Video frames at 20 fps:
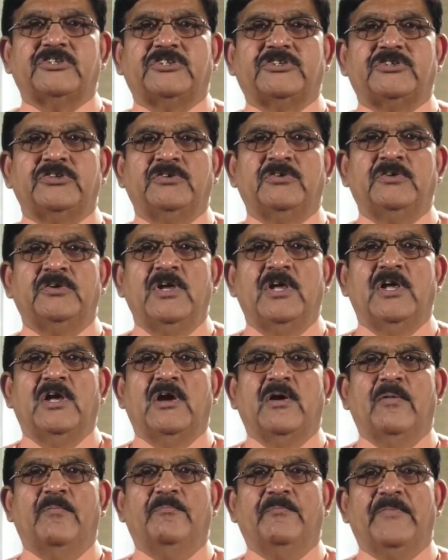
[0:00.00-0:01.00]
to
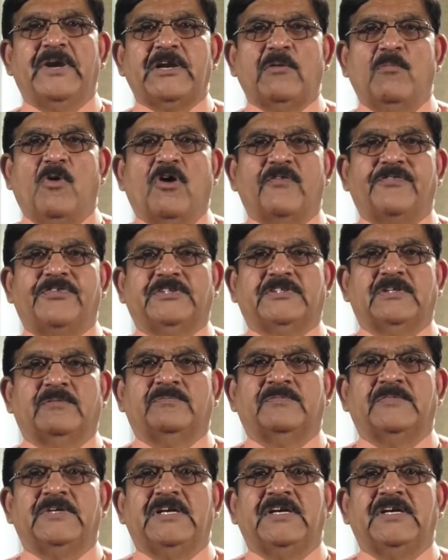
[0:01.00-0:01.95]
metamorphism.